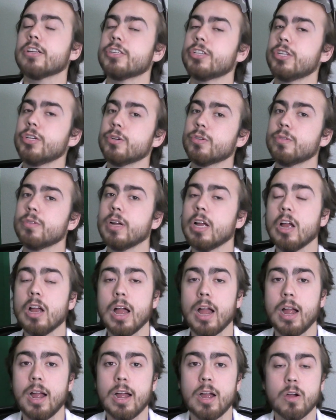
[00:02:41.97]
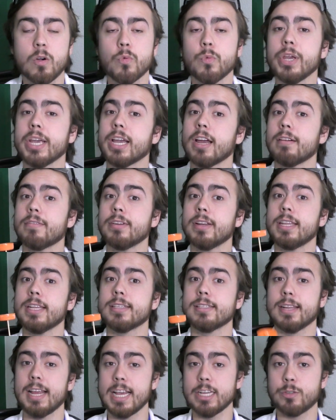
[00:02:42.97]
2, we covered
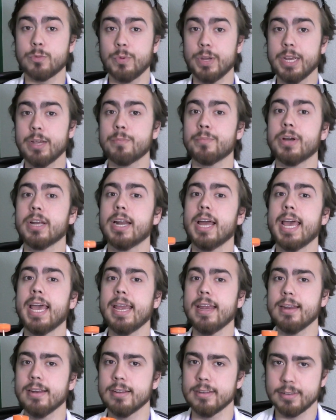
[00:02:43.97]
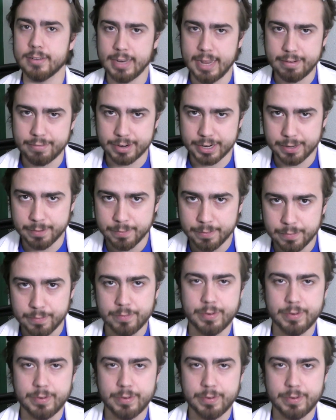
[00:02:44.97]
this last week, but a lever.